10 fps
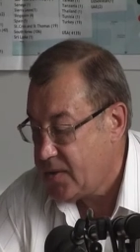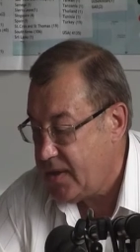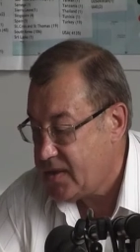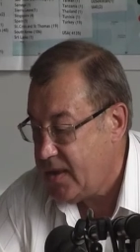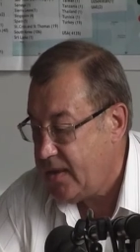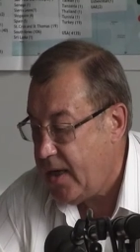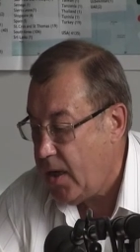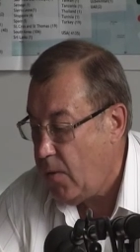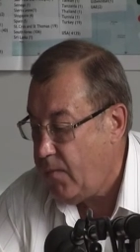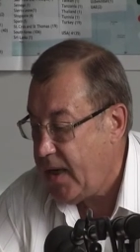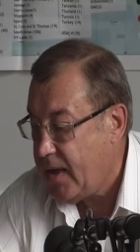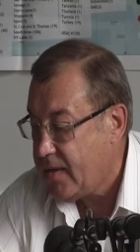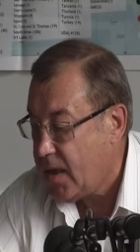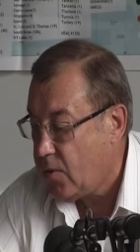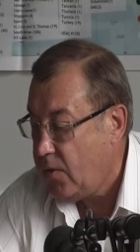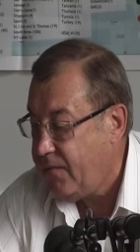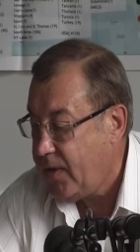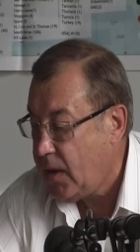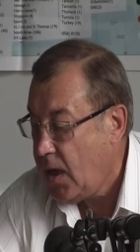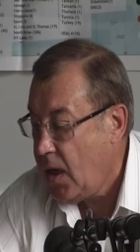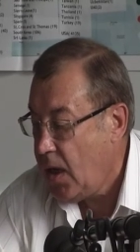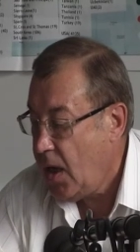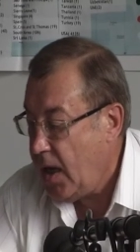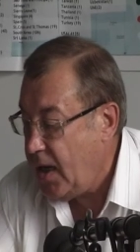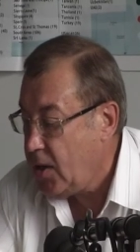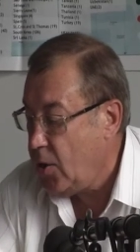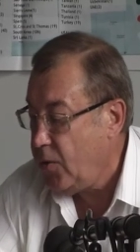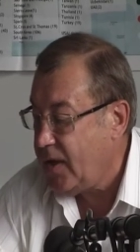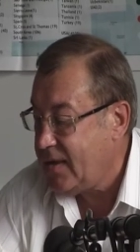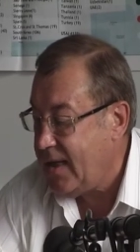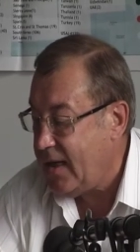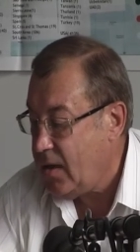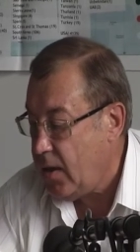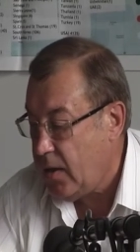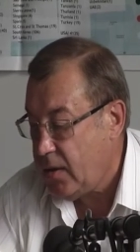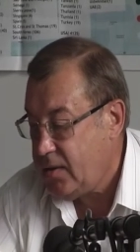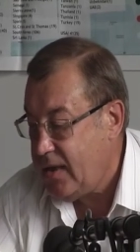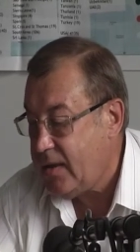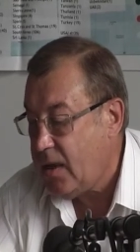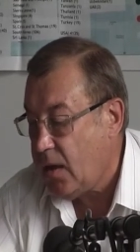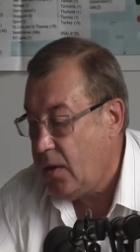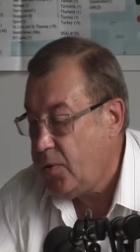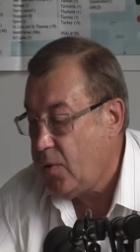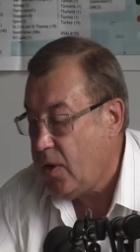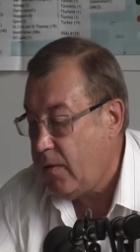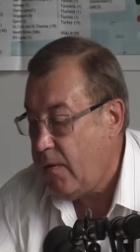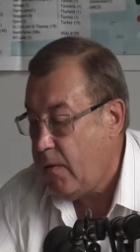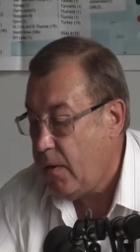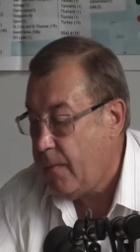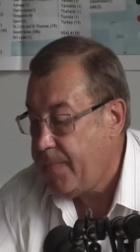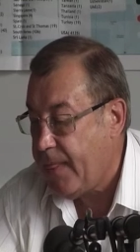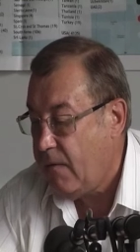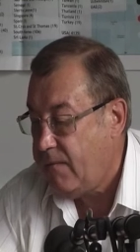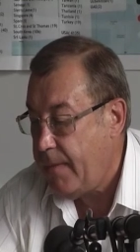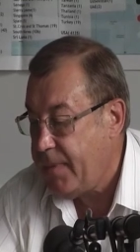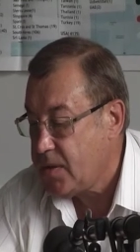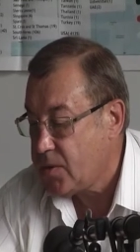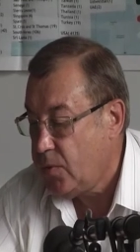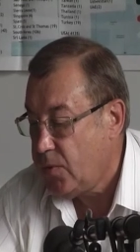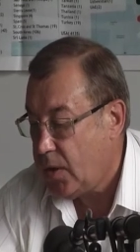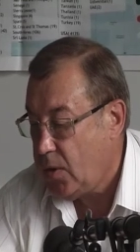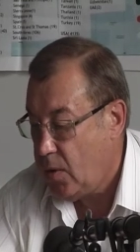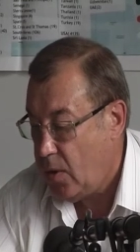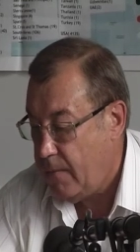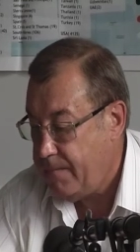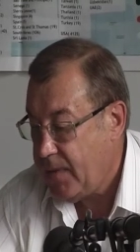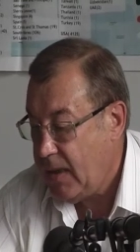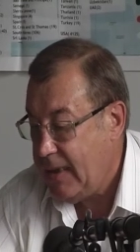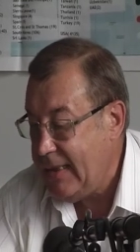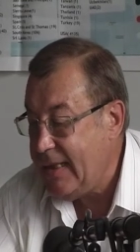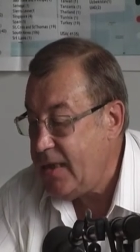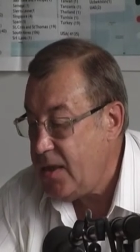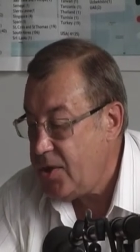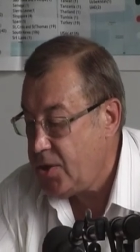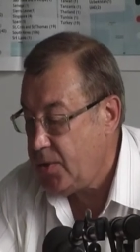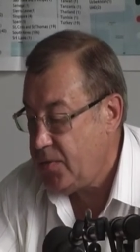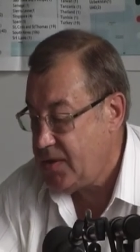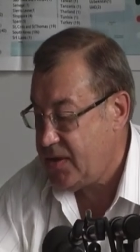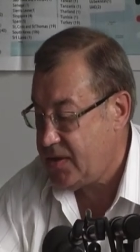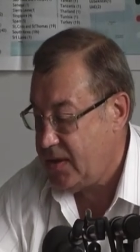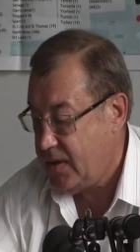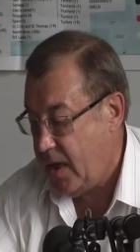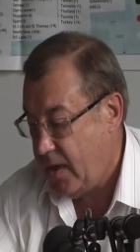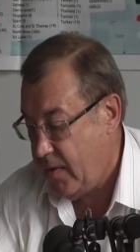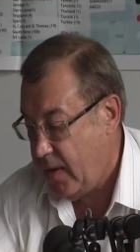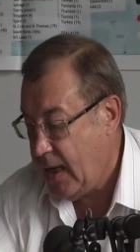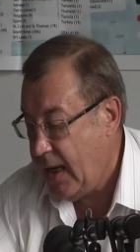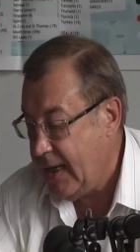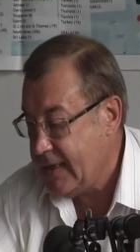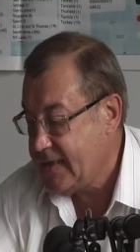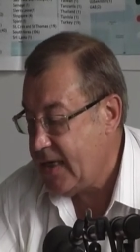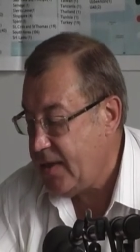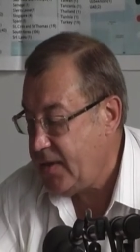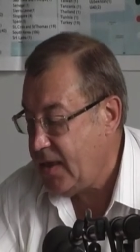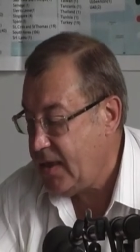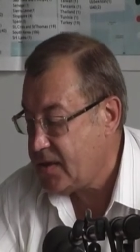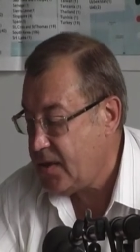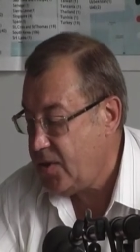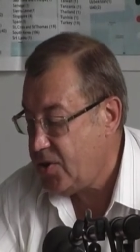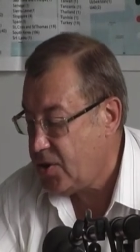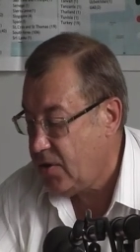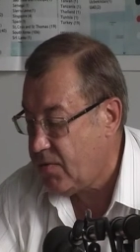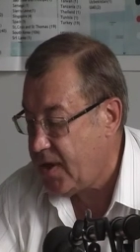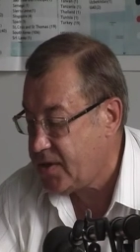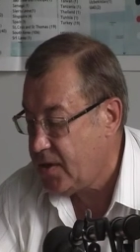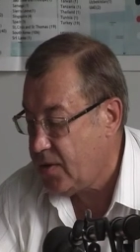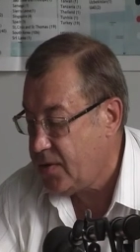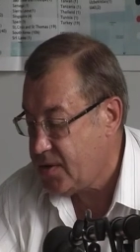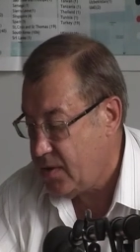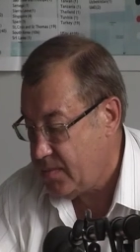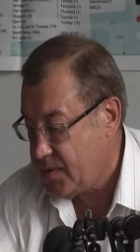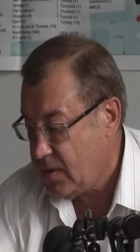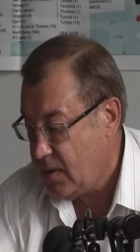a scenario where the conflict, including tactical nuclear weapons, could occur. In addition to this scenario, the Arctic has additional Russian concerns.